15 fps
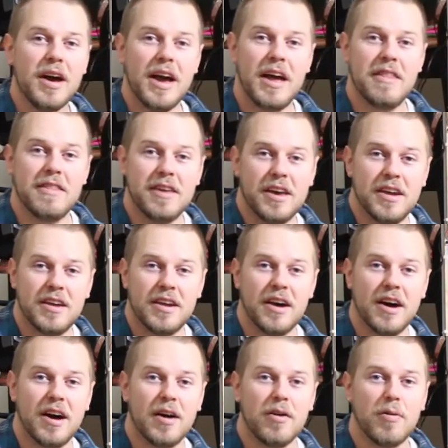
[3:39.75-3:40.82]
and then
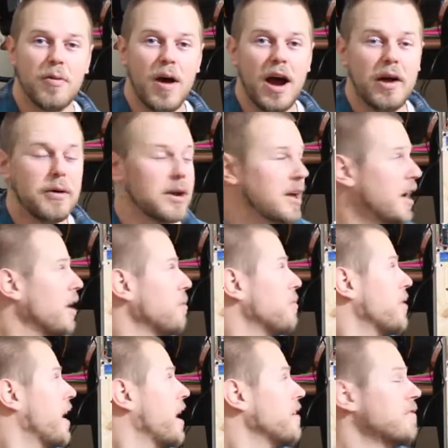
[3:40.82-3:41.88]
uh, wiring up
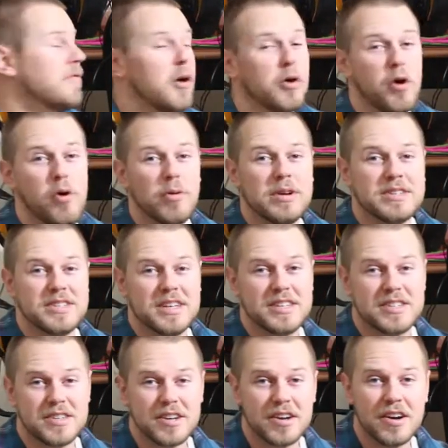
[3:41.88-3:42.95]
that
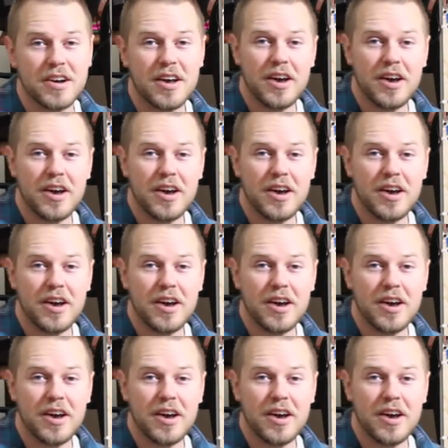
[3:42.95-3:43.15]
resistor